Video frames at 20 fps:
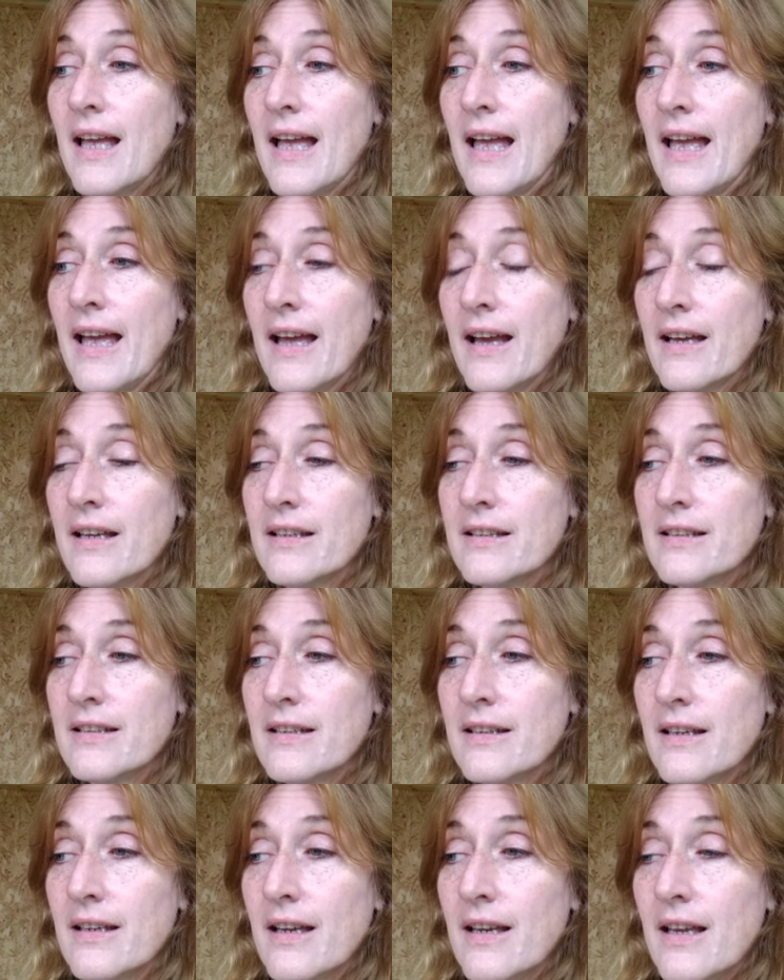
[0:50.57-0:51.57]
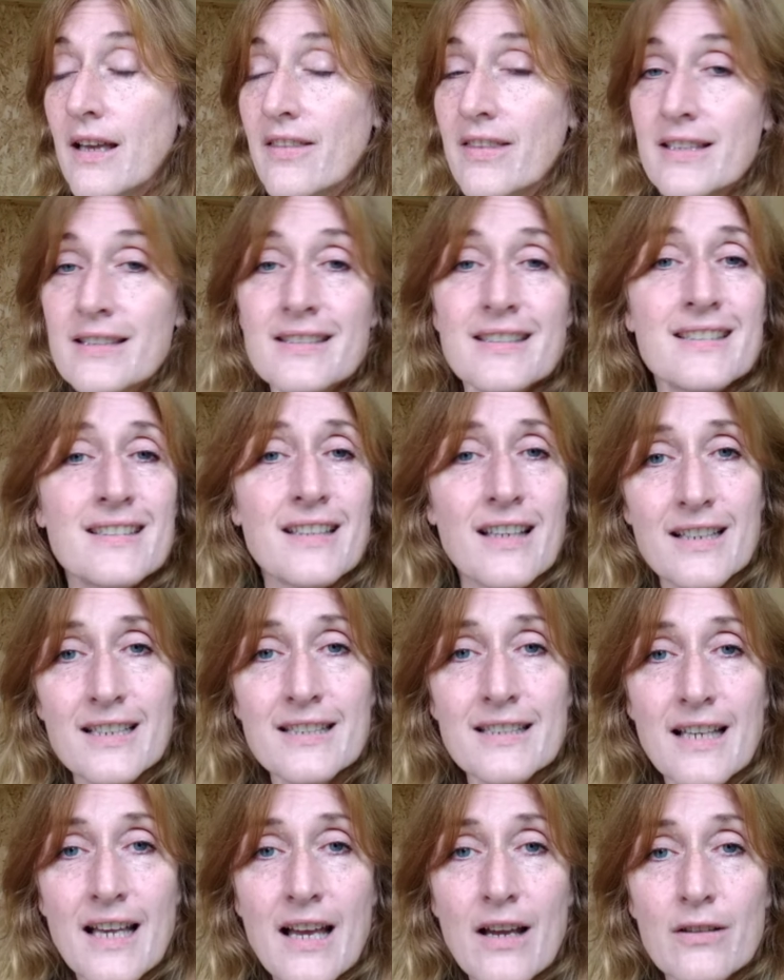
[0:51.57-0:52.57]
And this is going to
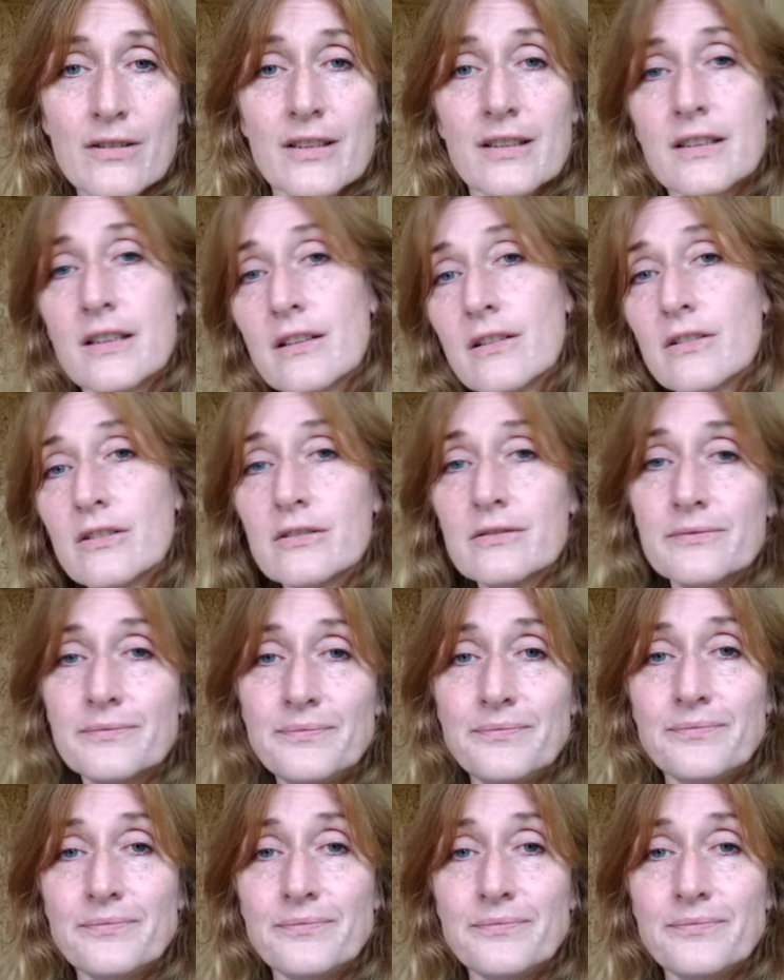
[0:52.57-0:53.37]
sound a little,